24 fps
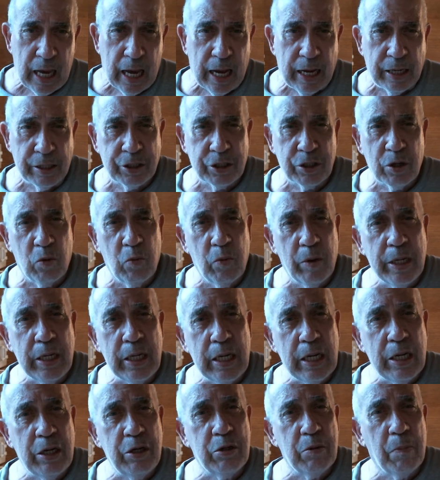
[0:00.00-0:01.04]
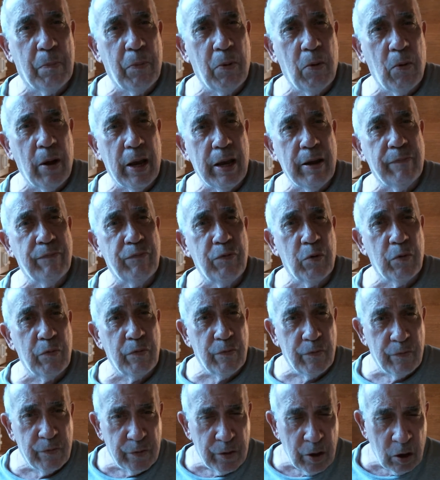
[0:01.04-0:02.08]
And so we need to pray for
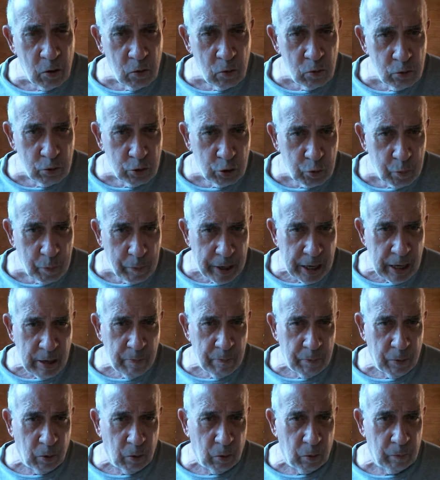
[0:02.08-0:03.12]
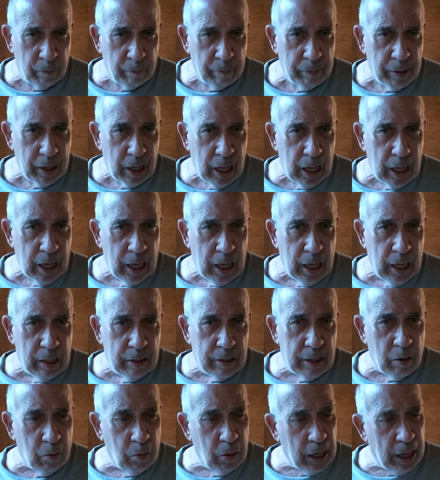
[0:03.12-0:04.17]
those people
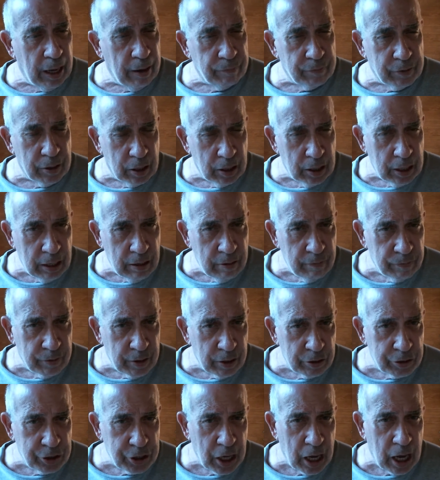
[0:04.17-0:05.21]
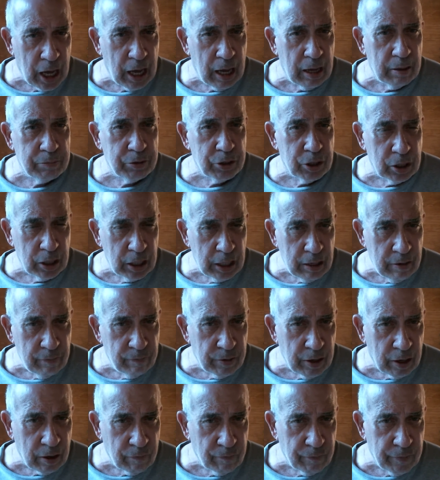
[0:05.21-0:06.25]
that will have to leave their jobs,
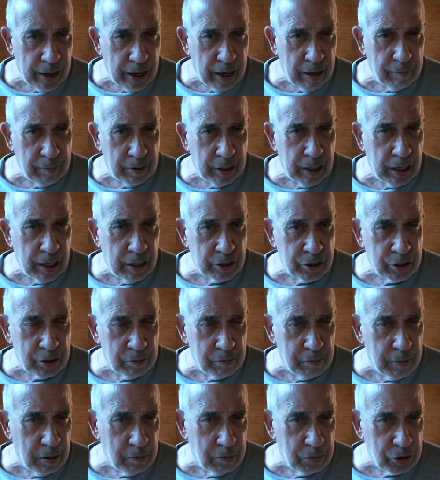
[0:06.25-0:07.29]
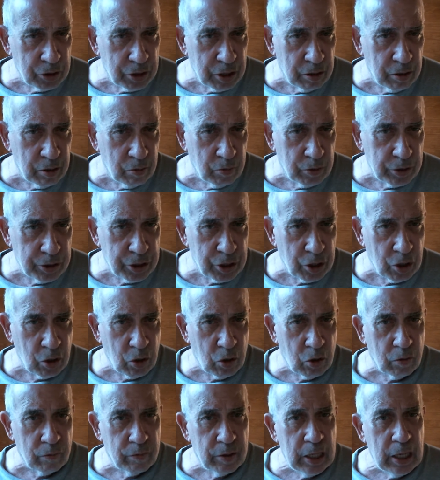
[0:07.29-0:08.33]
leave their family as members of the
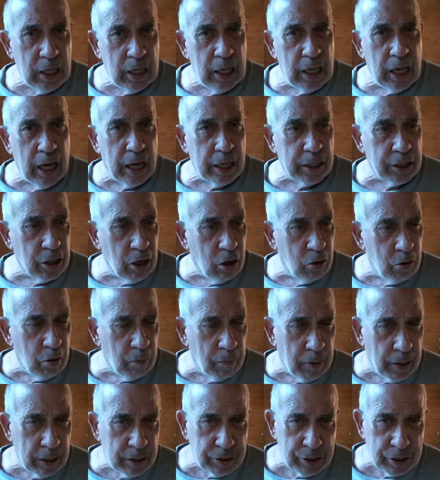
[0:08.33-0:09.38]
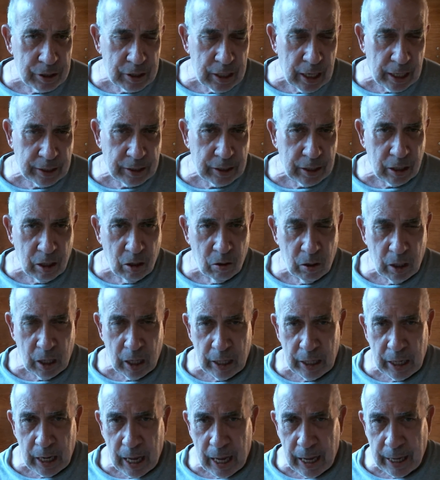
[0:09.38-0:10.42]
reserve, and go to places like the
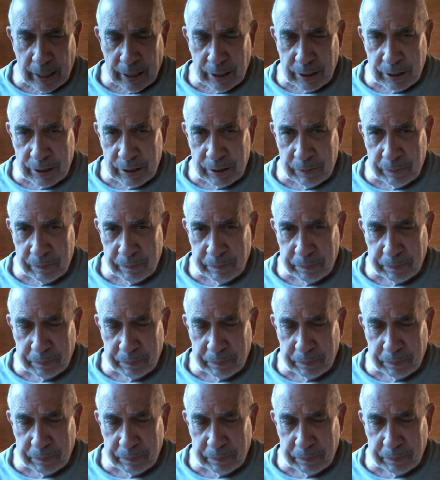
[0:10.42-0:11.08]
Golan Heights.